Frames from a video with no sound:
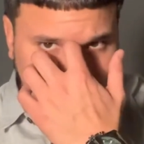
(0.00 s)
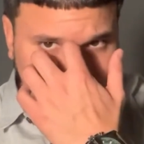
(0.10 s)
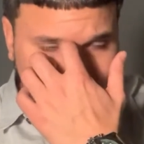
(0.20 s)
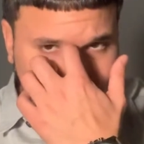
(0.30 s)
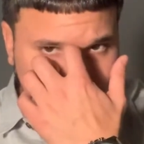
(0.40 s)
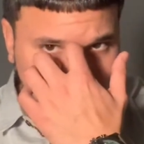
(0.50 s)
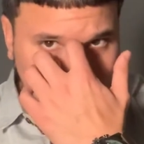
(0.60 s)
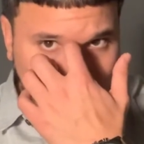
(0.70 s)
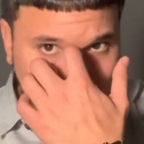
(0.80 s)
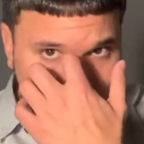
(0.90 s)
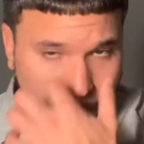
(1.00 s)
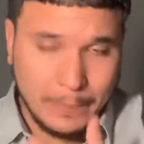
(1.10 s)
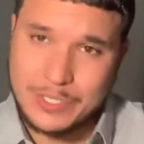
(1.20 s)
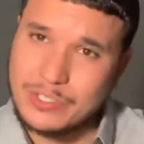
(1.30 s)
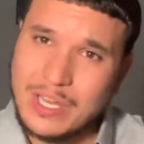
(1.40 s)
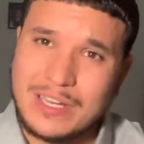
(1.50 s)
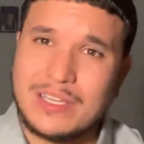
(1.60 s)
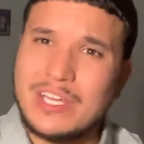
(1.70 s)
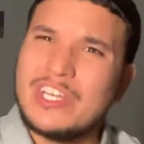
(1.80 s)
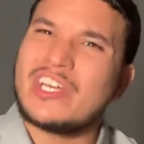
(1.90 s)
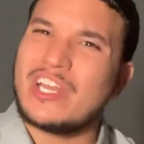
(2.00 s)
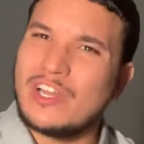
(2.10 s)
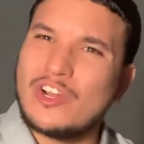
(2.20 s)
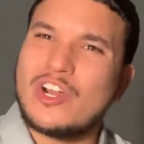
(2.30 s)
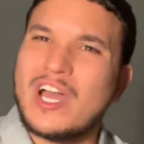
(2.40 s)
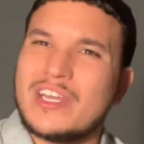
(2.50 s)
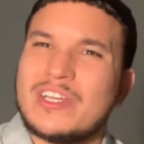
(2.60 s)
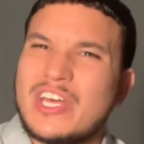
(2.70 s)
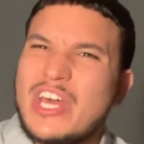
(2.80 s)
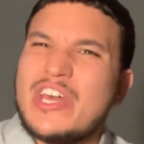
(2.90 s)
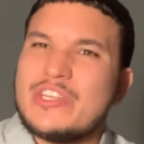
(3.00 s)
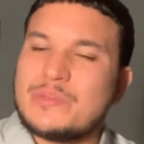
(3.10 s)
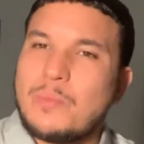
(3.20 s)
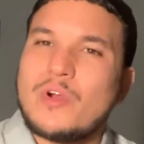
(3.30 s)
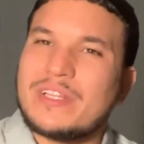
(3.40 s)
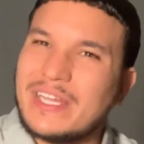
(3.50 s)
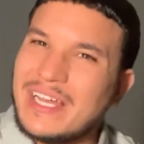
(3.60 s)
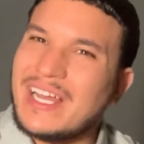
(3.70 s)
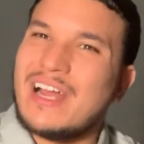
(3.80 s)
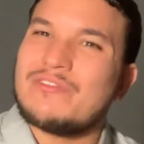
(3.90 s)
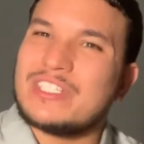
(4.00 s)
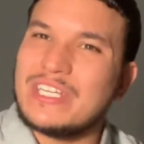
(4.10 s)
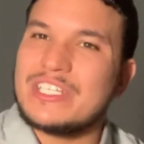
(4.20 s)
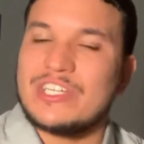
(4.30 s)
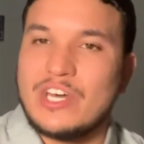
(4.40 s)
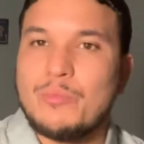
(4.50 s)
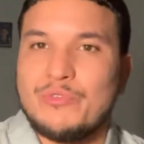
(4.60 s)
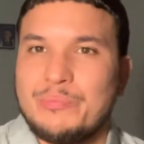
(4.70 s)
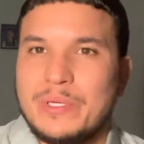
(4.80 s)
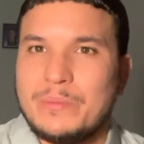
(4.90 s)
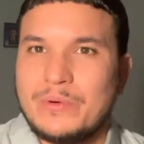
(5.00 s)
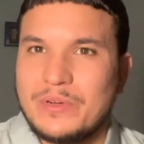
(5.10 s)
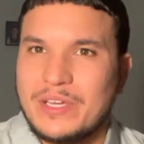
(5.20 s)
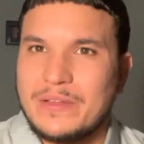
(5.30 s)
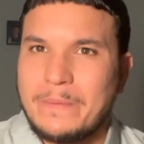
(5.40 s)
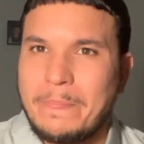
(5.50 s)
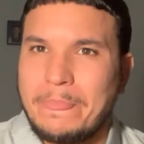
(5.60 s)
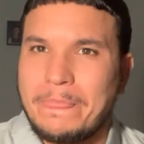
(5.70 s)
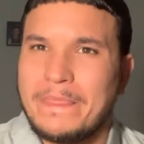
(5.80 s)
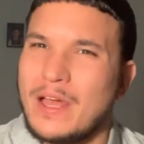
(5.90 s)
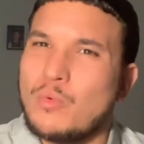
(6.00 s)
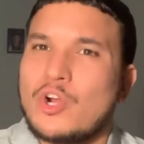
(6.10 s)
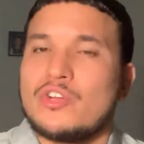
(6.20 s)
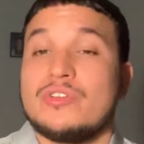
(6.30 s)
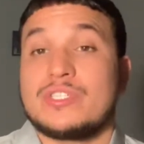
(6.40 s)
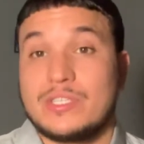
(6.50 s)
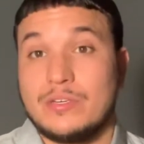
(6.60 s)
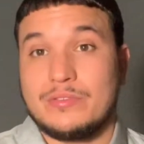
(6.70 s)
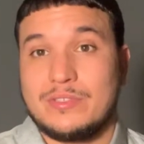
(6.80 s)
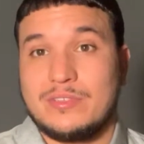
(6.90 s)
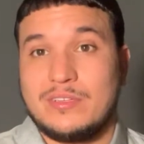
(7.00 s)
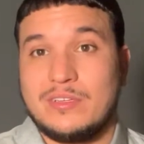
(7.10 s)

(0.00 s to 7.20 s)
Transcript: You know, but you gotta you gotta learn how to spark that conversation up with people. Okay, you gotta work on your skills.